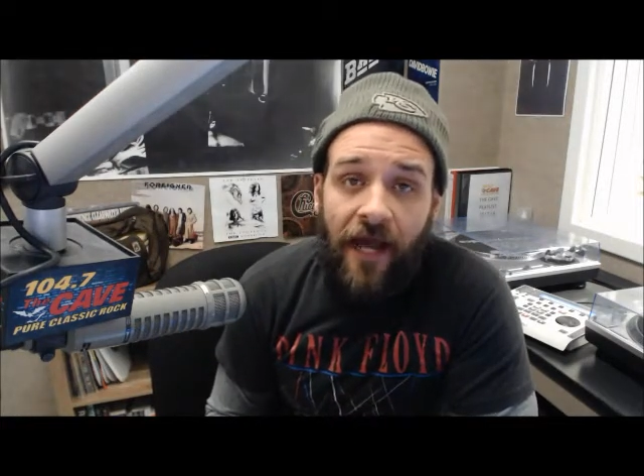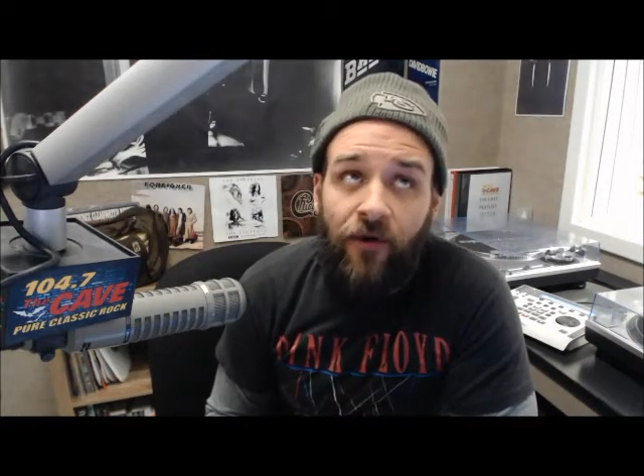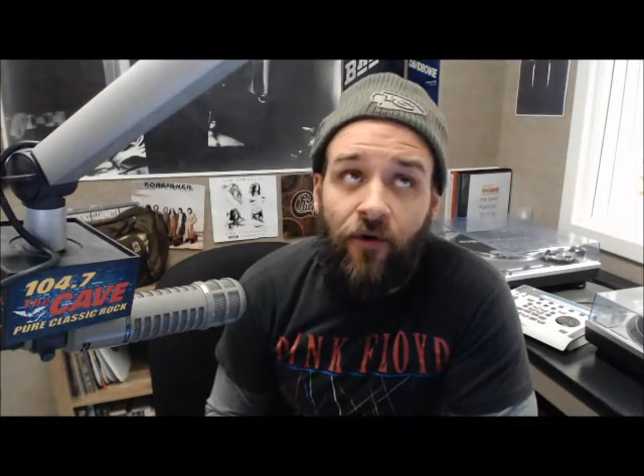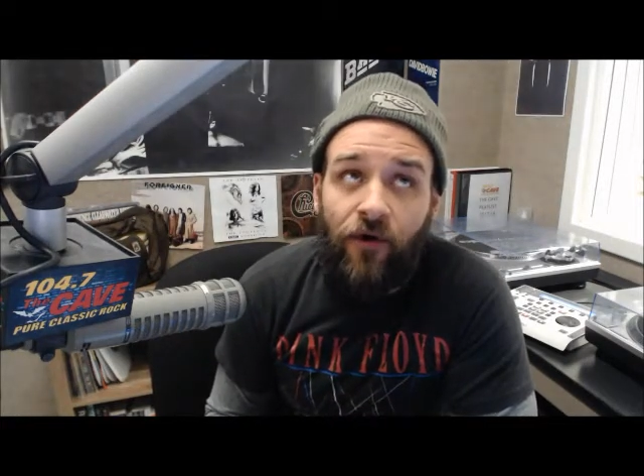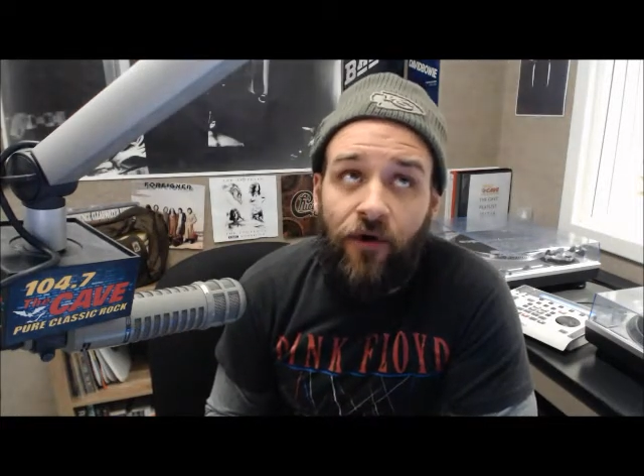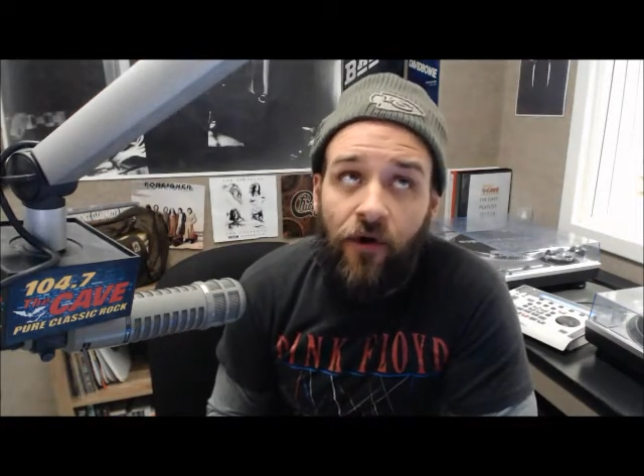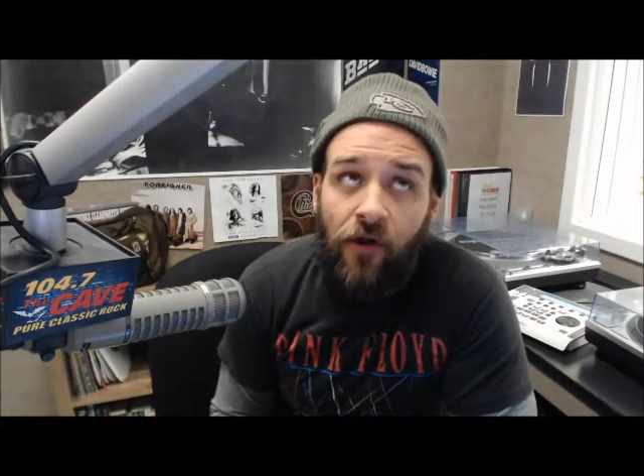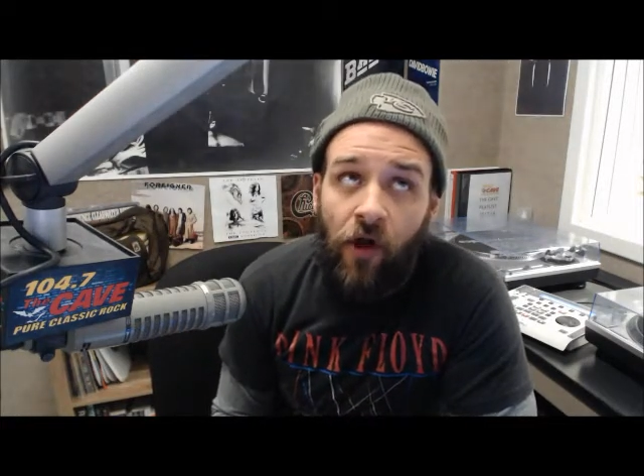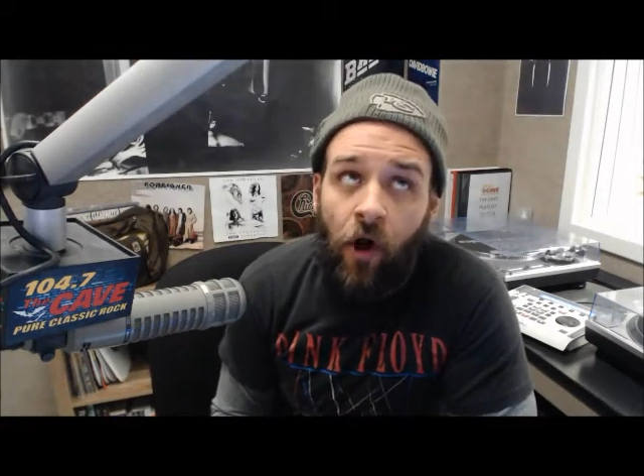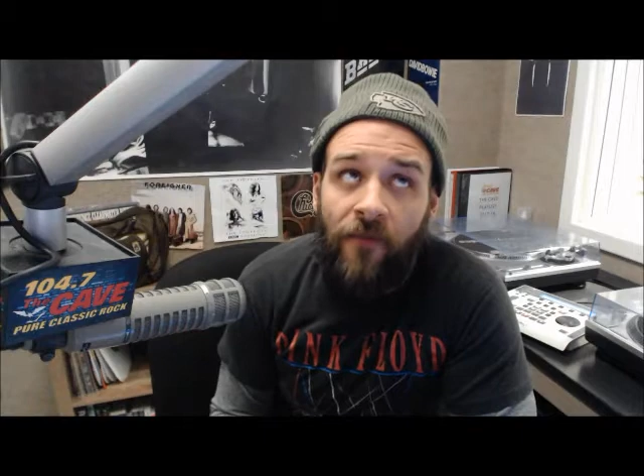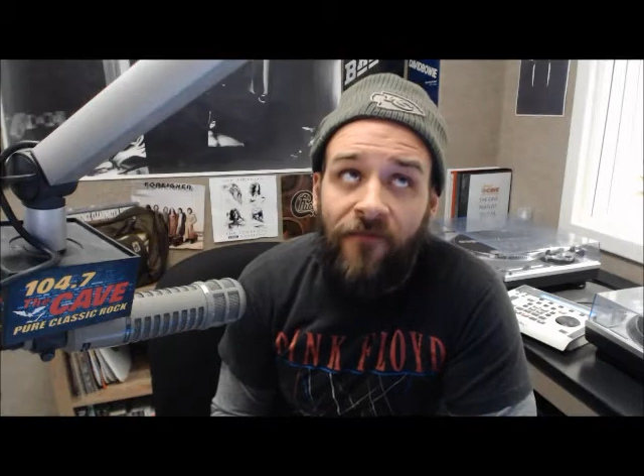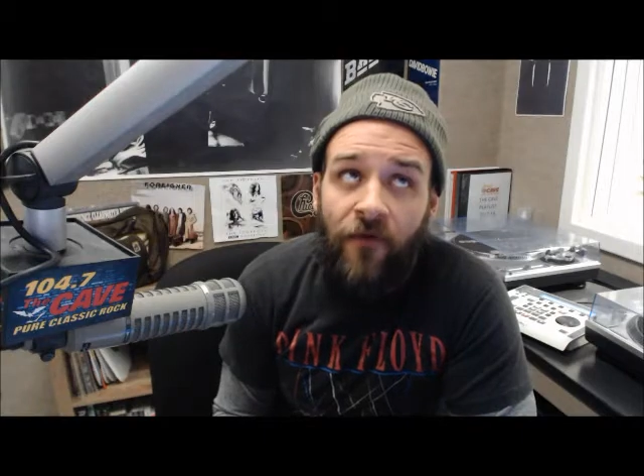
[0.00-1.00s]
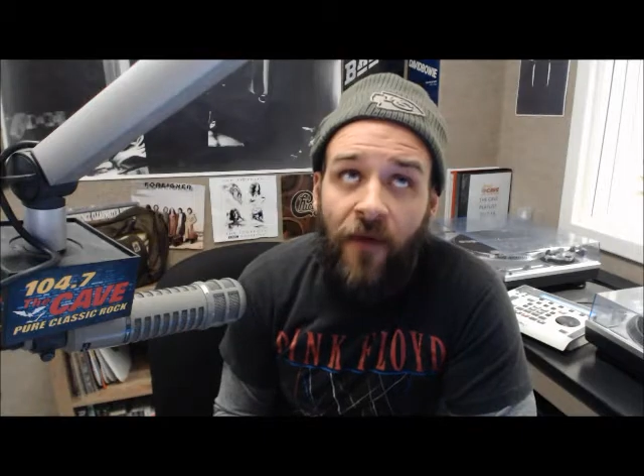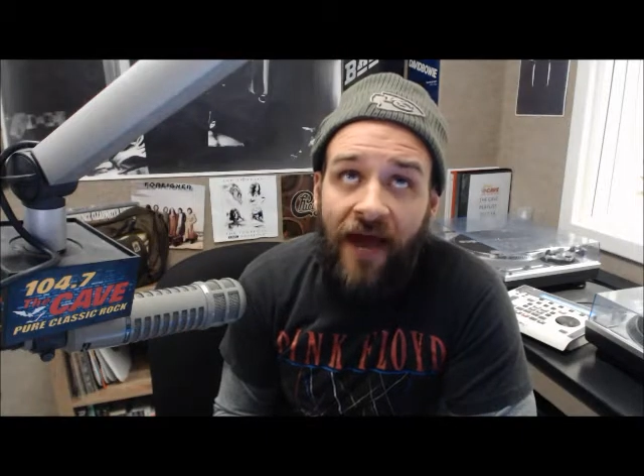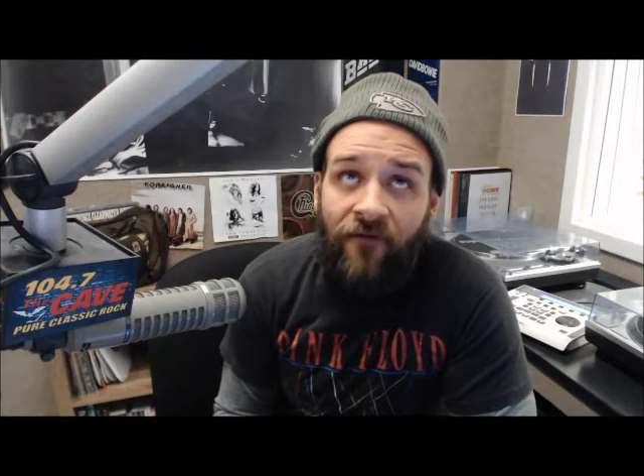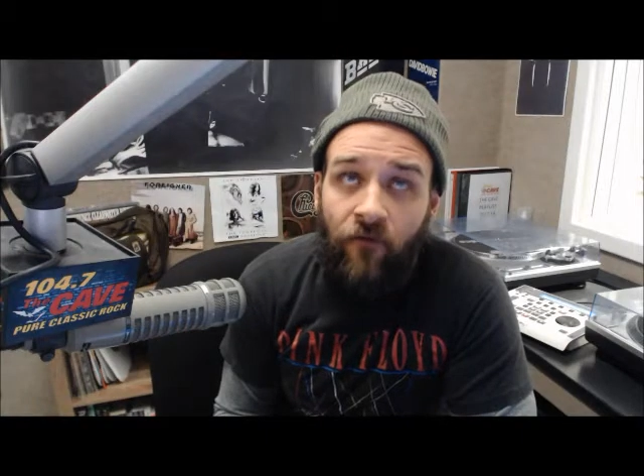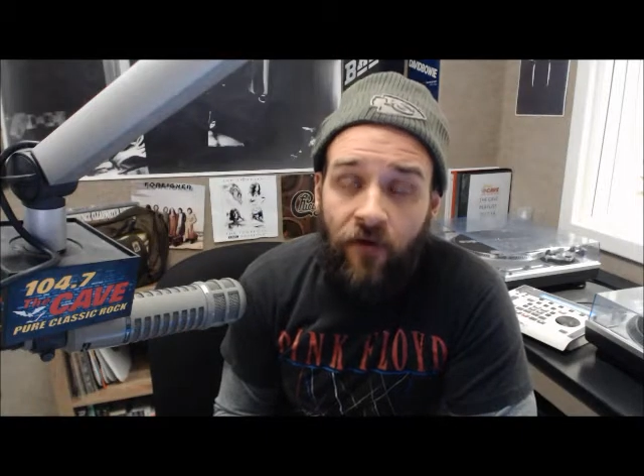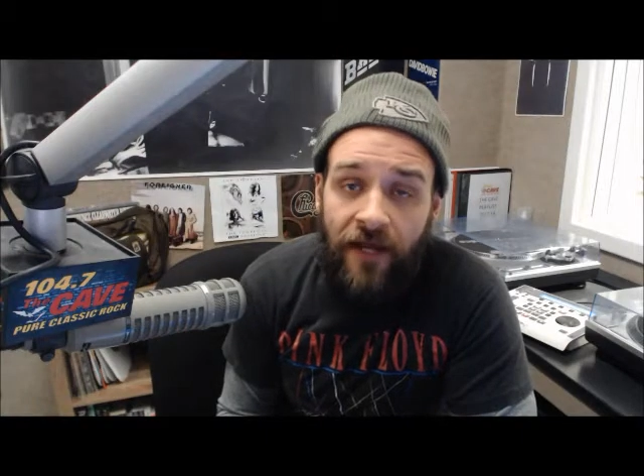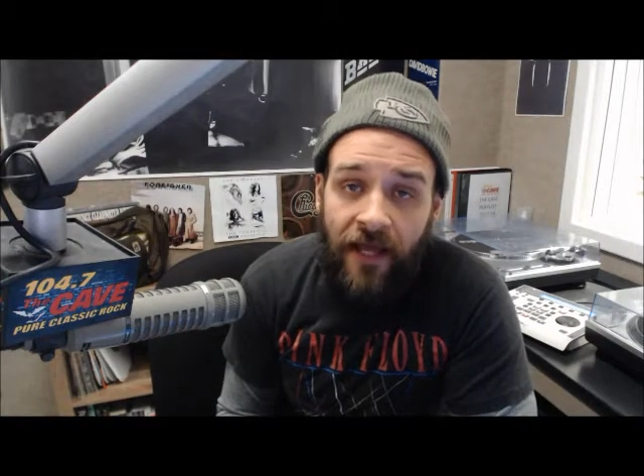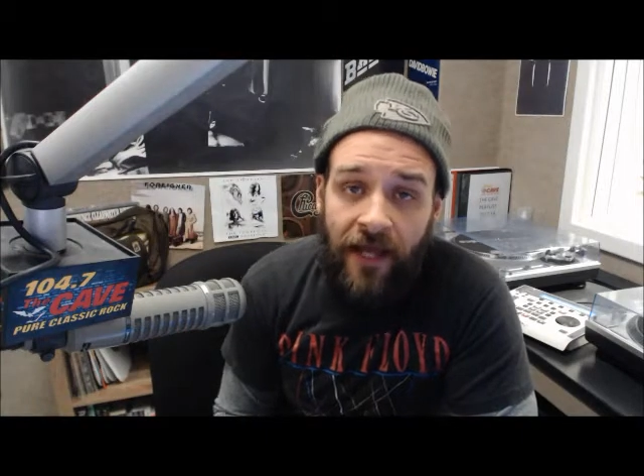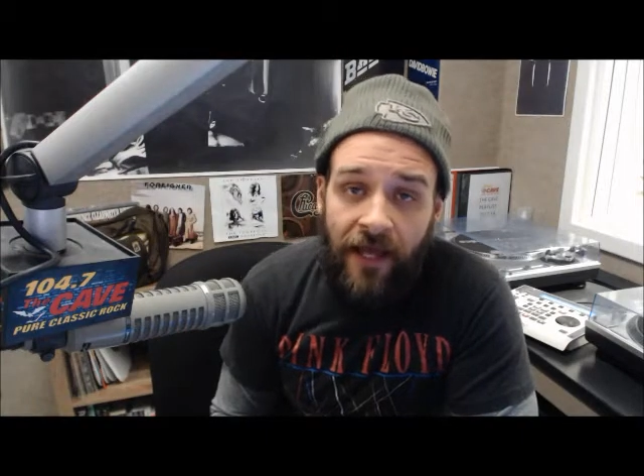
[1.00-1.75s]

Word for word: Echo or Google Home if you have one.